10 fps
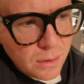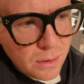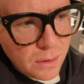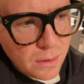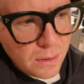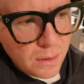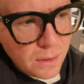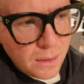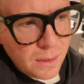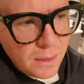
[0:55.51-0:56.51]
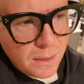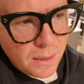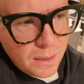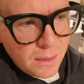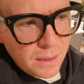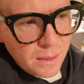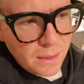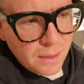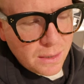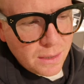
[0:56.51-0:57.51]

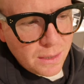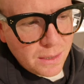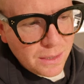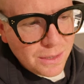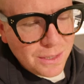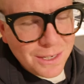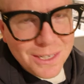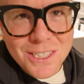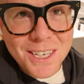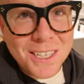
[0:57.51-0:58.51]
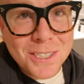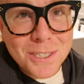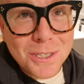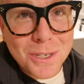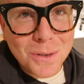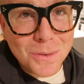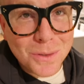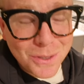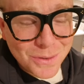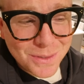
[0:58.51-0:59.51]

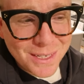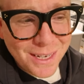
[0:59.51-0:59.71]
Nothing is said.